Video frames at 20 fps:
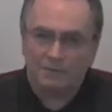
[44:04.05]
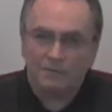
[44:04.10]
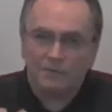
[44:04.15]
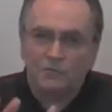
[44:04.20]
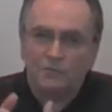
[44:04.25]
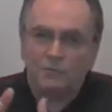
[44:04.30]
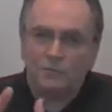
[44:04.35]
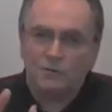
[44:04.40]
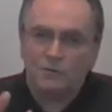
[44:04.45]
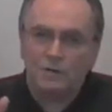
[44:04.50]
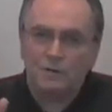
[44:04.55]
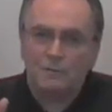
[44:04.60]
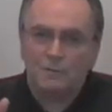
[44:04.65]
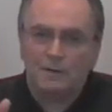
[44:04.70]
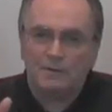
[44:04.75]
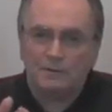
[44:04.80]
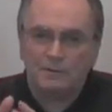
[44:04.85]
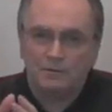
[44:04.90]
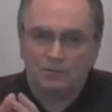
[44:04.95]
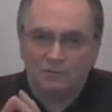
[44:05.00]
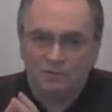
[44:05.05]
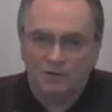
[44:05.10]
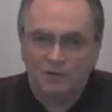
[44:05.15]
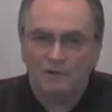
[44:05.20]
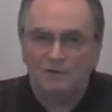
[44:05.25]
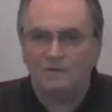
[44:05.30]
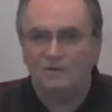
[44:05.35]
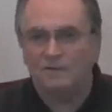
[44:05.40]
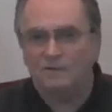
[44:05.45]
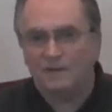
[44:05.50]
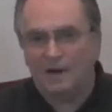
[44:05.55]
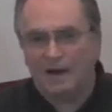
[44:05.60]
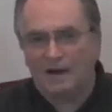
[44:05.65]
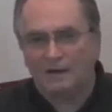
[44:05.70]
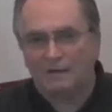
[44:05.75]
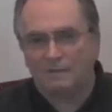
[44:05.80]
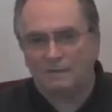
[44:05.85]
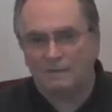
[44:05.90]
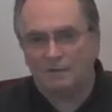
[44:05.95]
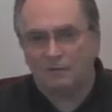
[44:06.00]
This is talking about Jesus
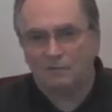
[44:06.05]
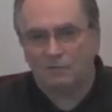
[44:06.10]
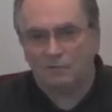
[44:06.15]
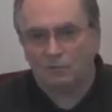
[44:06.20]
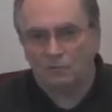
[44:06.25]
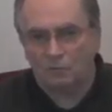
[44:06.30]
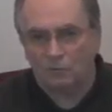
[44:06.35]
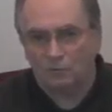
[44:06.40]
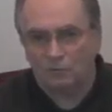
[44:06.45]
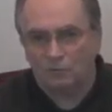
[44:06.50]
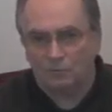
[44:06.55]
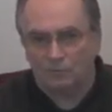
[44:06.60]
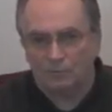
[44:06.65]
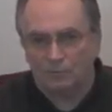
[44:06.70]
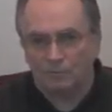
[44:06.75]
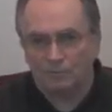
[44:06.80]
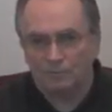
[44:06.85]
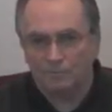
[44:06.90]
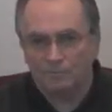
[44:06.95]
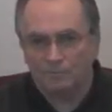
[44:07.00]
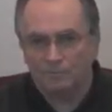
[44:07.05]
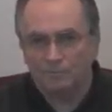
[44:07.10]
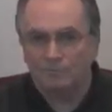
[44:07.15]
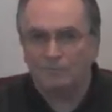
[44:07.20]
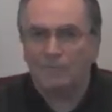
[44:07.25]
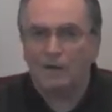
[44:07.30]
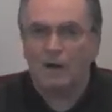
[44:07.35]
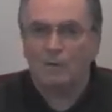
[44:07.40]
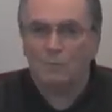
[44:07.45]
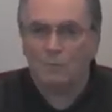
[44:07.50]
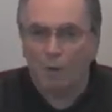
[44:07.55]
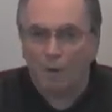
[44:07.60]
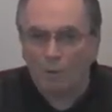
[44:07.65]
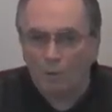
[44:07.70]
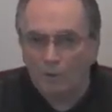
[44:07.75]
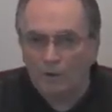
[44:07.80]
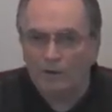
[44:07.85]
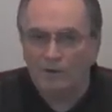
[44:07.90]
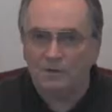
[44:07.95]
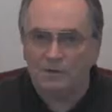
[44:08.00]
entering Jerusalem on
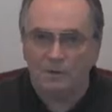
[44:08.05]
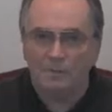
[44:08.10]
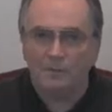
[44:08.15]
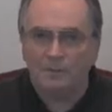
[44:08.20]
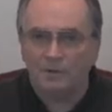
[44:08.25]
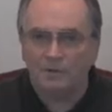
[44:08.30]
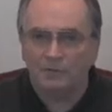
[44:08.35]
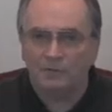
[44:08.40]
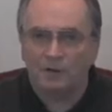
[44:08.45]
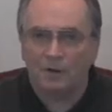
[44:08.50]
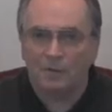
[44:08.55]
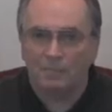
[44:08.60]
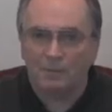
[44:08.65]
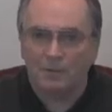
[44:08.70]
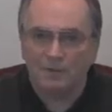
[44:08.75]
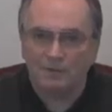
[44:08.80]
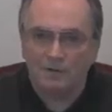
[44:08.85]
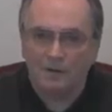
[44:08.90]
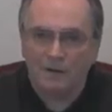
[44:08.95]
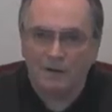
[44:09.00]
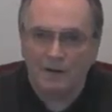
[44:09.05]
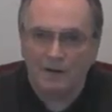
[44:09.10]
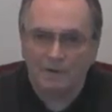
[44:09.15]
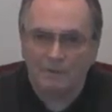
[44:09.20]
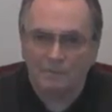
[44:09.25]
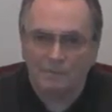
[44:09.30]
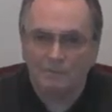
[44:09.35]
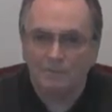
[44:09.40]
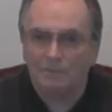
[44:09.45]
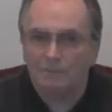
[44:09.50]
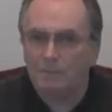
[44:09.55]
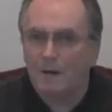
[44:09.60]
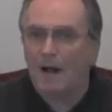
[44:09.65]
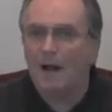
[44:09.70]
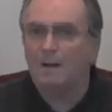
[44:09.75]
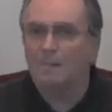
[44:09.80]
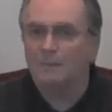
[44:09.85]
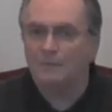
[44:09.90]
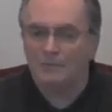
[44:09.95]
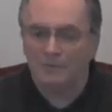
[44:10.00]
what we typically celebrate today as
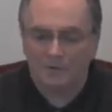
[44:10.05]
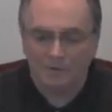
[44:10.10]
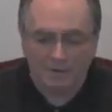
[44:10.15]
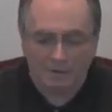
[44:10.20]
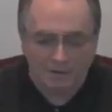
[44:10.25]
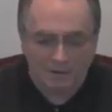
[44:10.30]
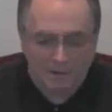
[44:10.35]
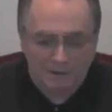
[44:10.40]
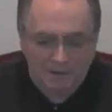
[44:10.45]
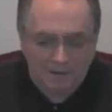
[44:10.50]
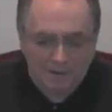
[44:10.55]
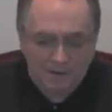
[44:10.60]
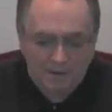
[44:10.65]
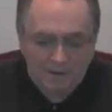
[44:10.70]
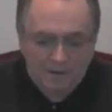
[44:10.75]
Palm Sunday.